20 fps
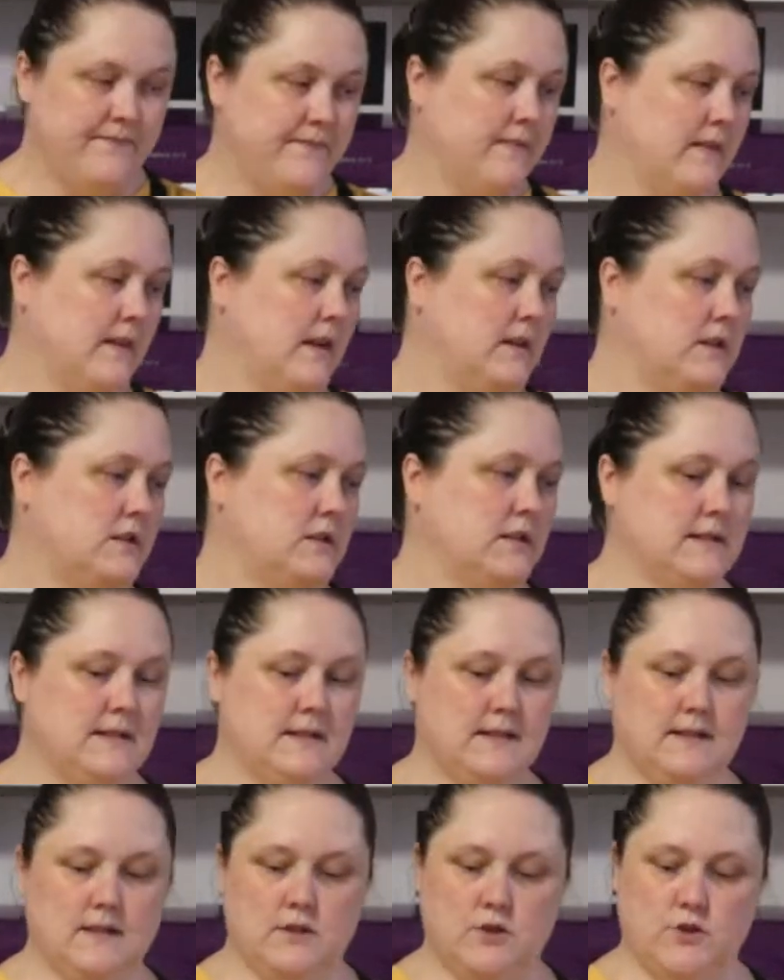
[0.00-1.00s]

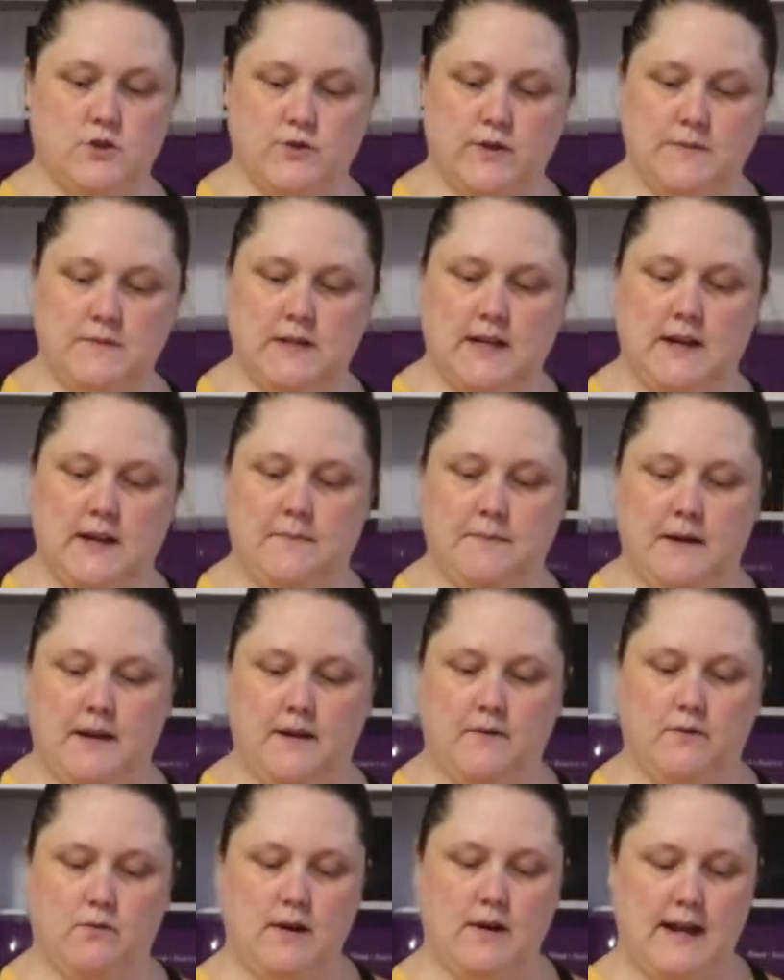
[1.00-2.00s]
just trim down my
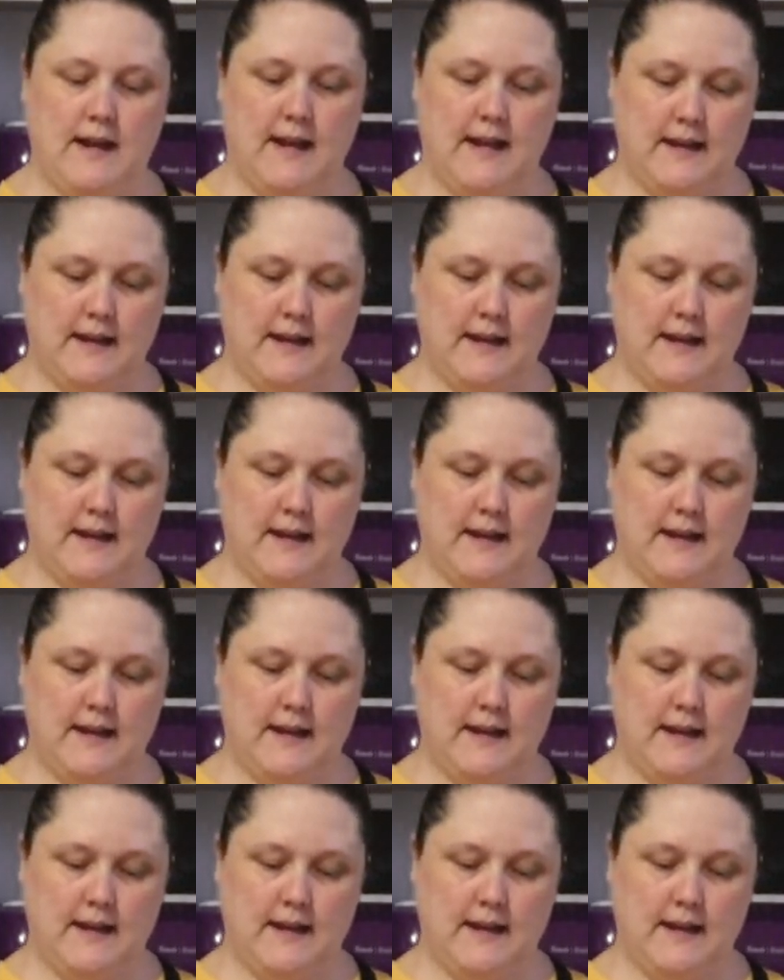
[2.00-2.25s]
red.